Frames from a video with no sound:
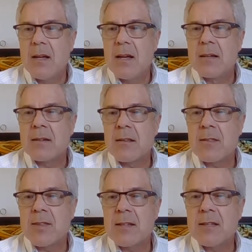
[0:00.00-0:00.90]
Another
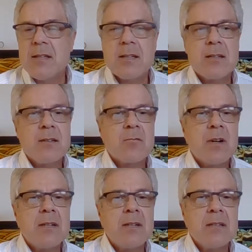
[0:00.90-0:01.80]
thing that you can
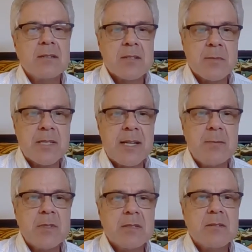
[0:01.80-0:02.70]
run
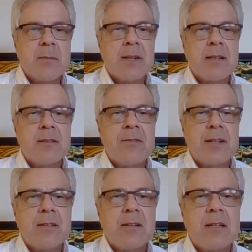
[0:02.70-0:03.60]
sometimes, depending on the
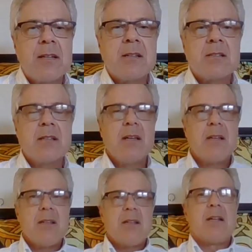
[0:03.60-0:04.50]
vendor, is
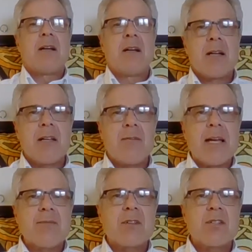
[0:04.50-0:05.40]
if you
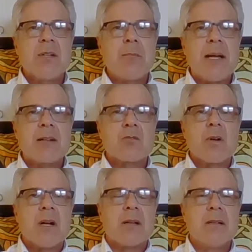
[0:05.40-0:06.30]
have to ship back
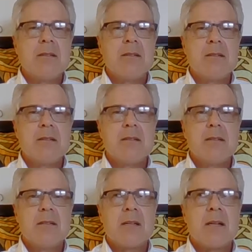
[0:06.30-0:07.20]
drug.
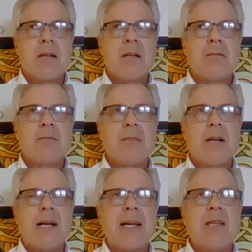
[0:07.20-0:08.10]

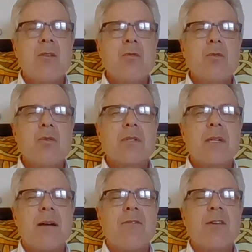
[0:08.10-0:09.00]
I used
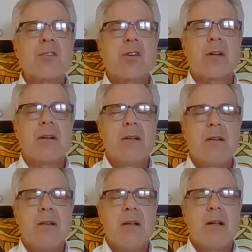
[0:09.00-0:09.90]
Fisher
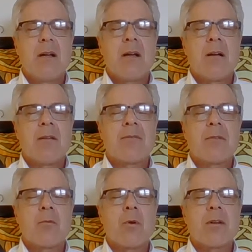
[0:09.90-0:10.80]

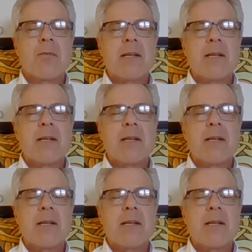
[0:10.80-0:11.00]
for one of my